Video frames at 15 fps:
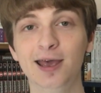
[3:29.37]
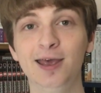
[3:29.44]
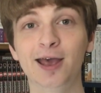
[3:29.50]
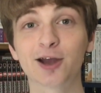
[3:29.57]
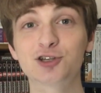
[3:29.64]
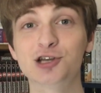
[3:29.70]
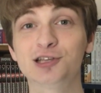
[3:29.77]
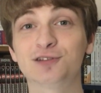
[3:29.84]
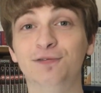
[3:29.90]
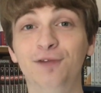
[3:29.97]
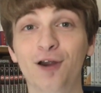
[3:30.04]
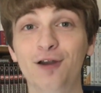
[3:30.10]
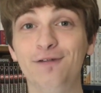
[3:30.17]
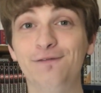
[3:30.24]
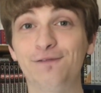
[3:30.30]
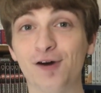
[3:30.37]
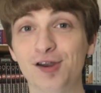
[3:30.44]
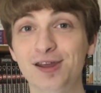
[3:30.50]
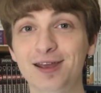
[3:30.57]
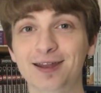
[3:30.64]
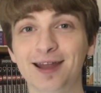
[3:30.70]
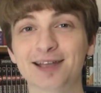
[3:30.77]
He actually is very
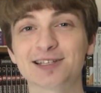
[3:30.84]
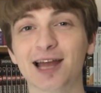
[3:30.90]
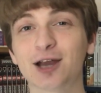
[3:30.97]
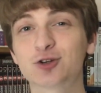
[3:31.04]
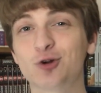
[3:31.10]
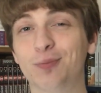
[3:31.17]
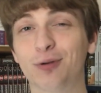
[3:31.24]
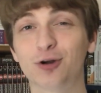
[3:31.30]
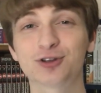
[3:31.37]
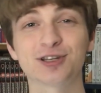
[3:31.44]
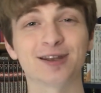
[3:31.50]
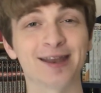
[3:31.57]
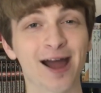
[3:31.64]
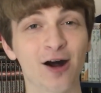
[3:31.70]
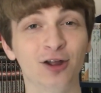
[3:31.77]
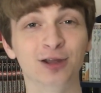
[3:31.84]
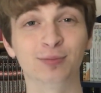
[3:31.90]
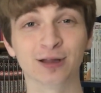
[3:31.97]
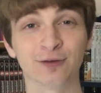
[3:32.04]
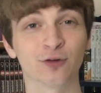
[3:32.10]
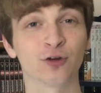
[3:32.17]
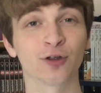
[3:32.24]
funny and has an actual personality,
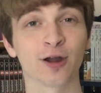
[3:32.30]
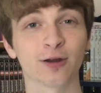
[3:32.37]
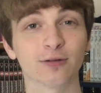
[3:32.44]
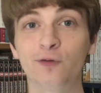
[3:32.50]
believe it or not.